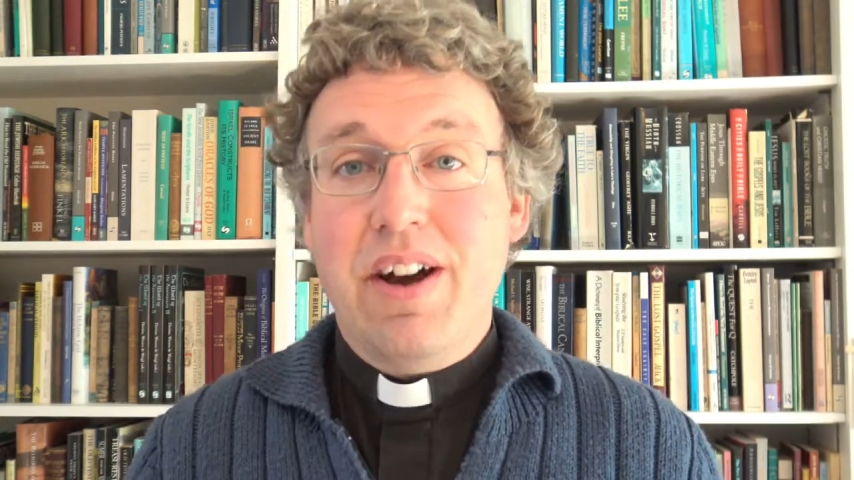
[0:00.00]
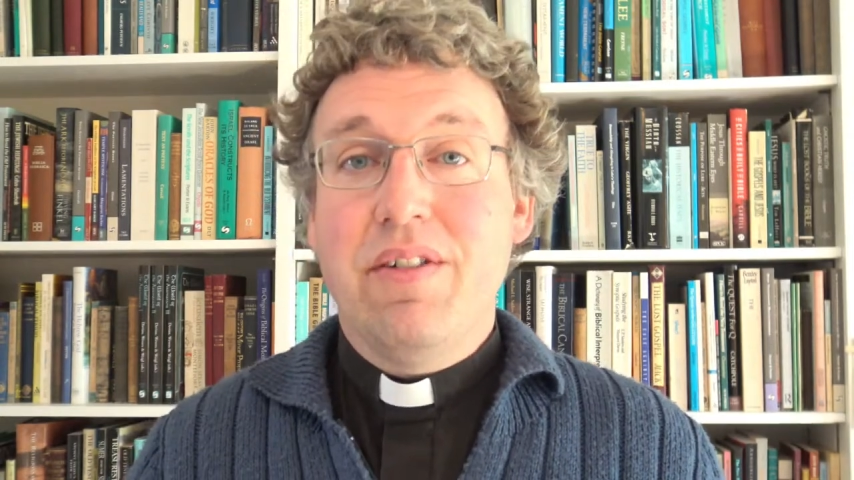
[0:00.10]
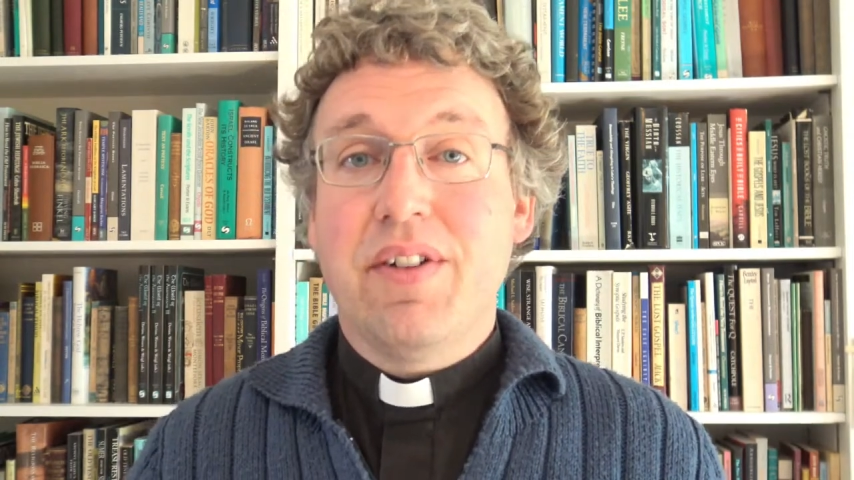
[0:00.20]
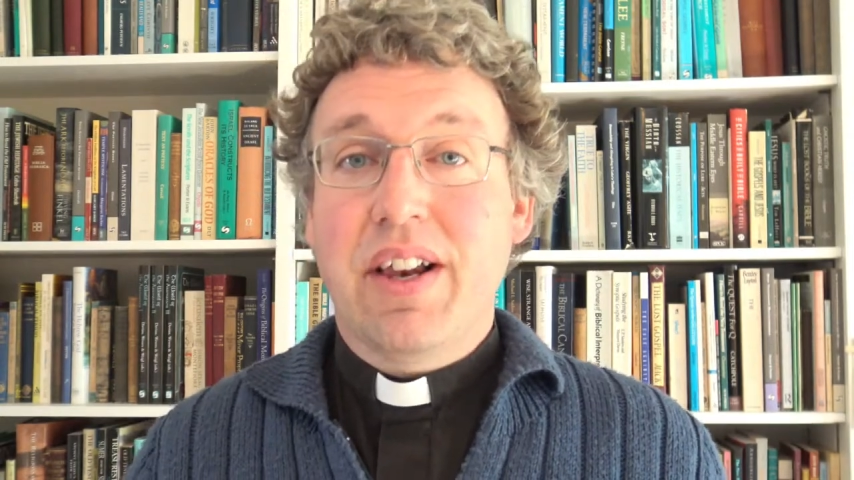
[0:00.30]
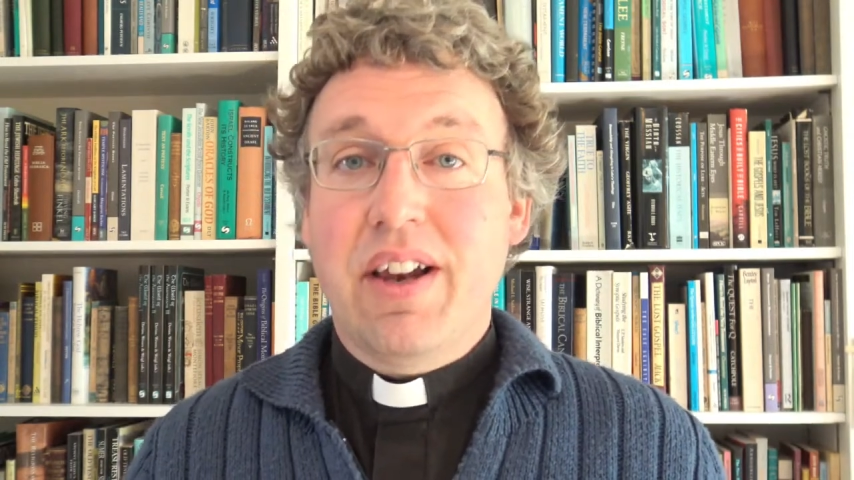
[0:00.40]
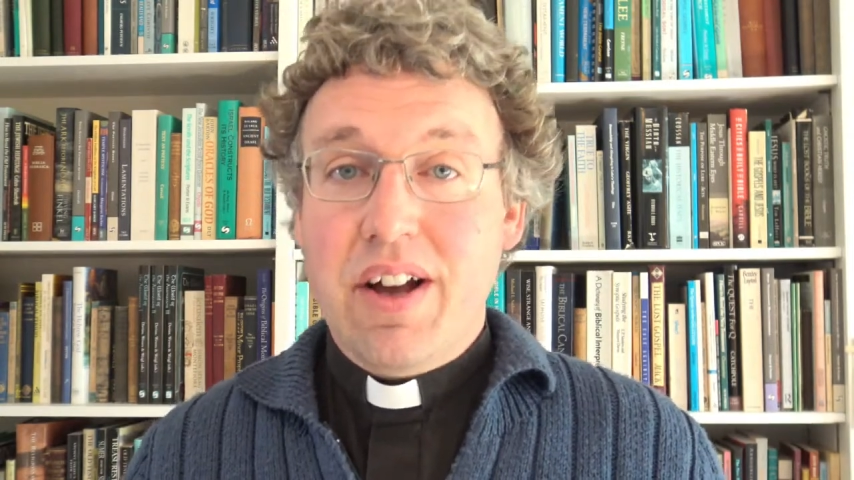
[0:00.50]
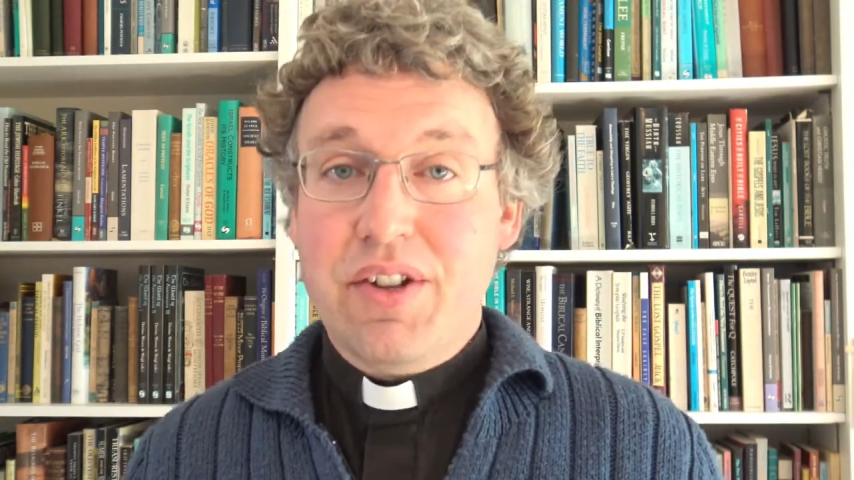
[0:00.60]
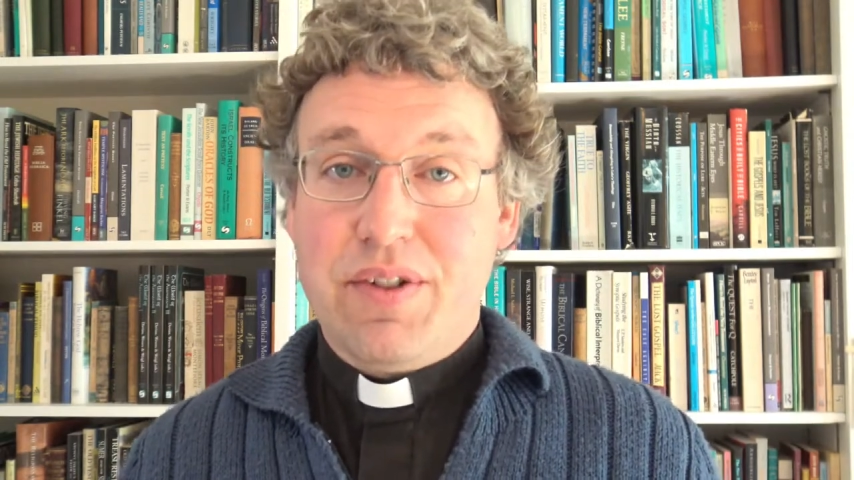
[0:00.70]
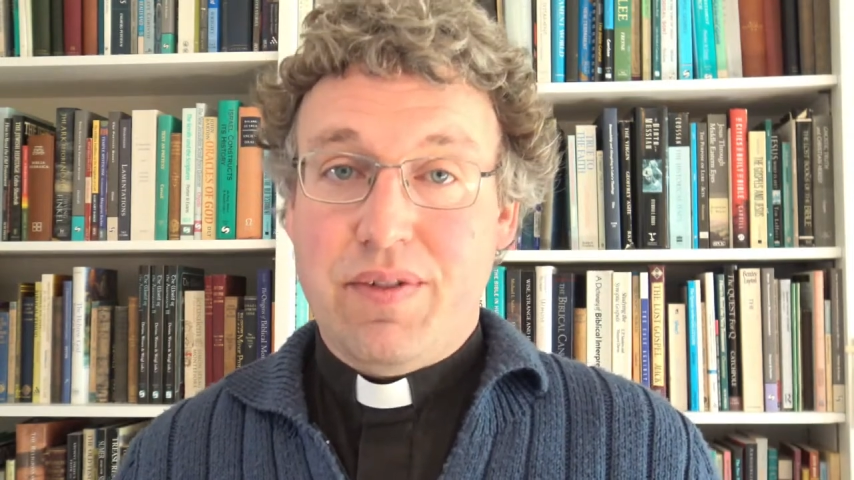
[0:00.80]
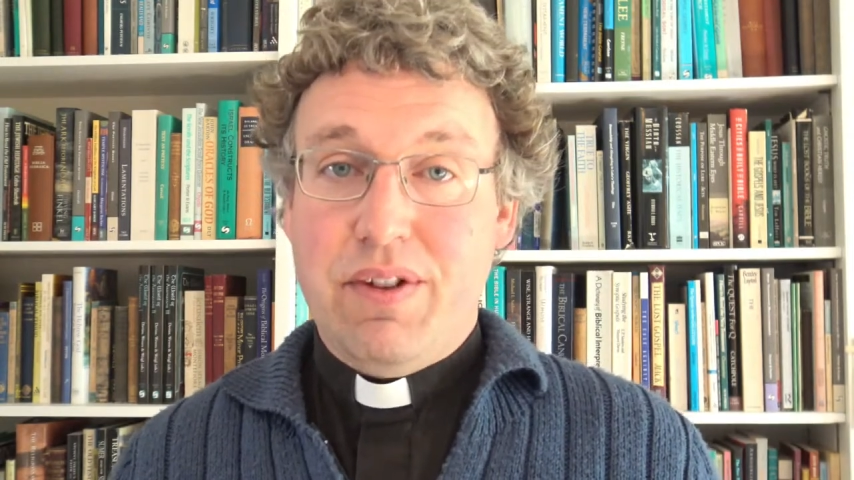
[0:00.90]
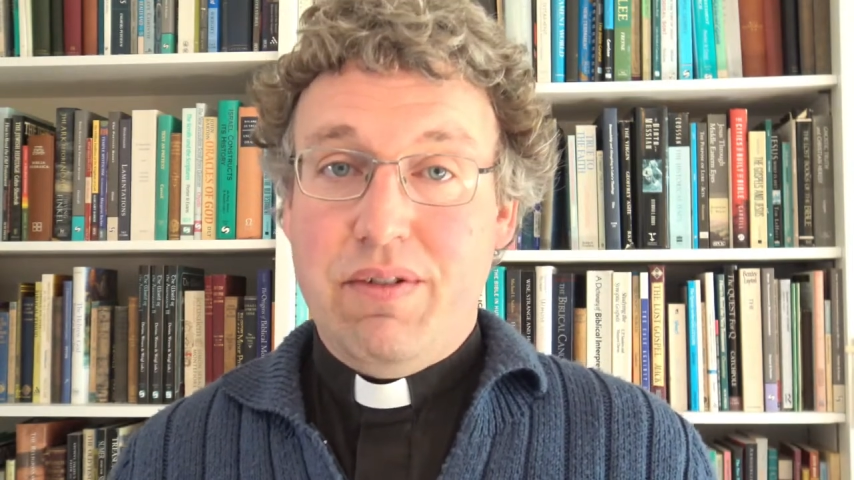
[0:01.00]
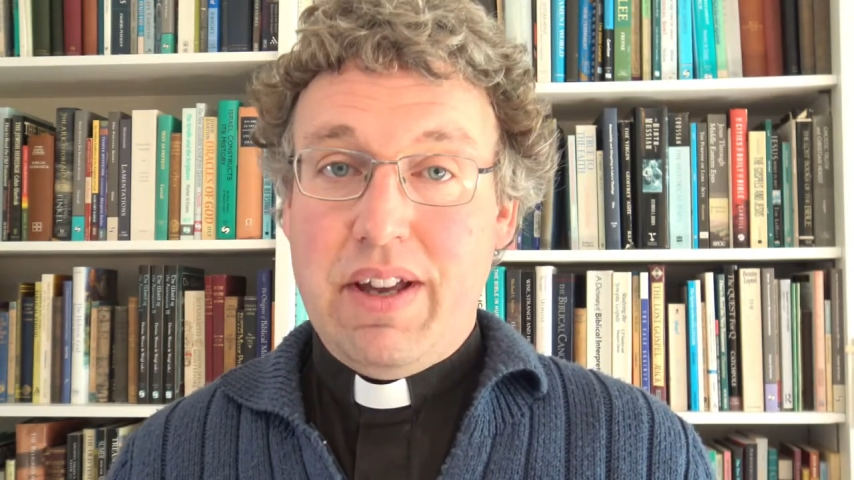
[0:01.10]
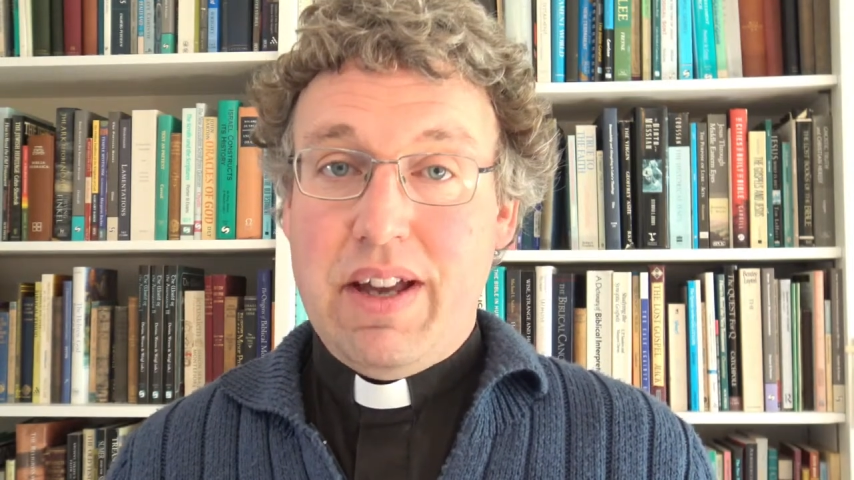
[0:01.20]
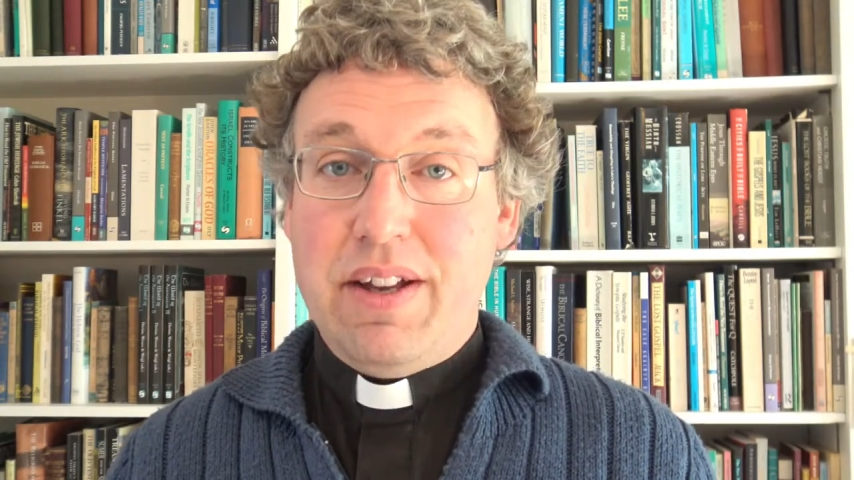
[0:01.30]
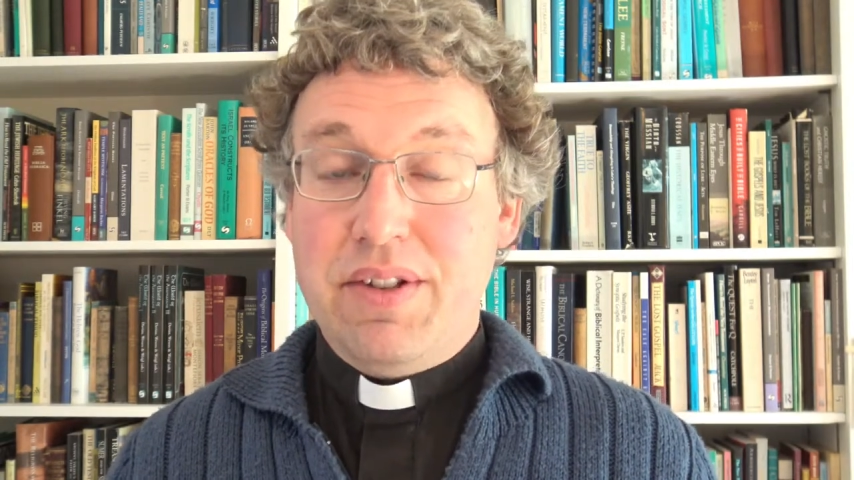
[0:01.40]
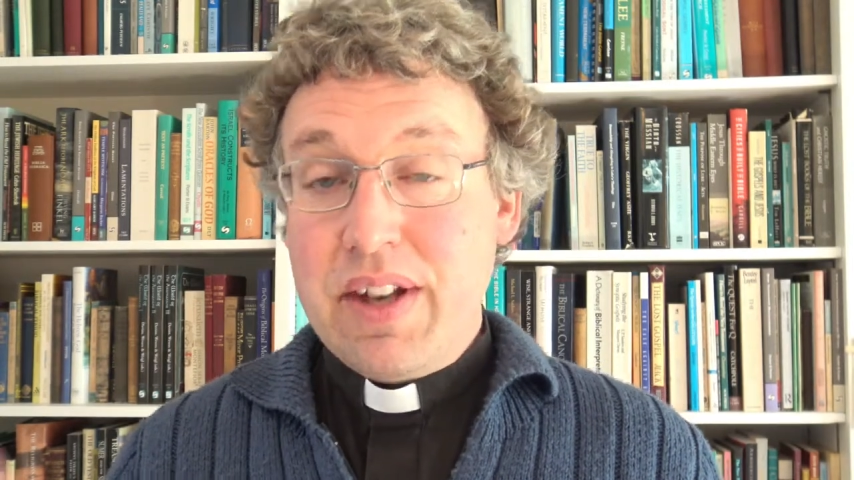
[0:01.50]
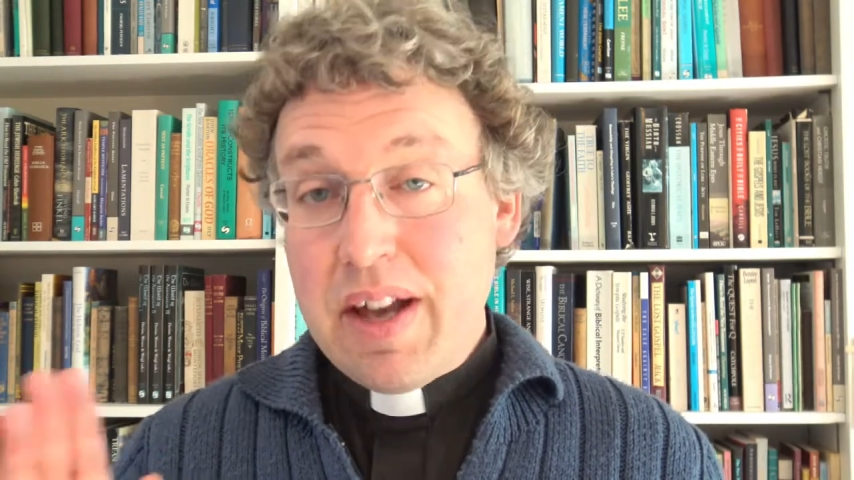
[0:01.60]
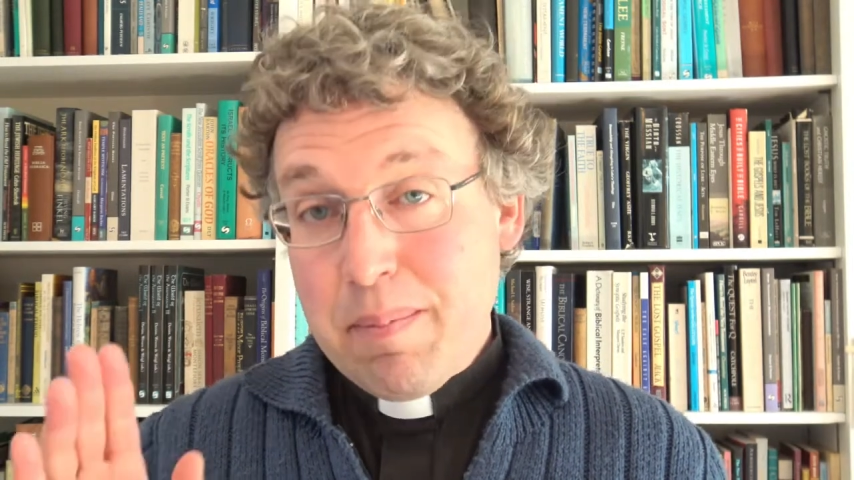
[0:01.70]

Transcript: over the last few years,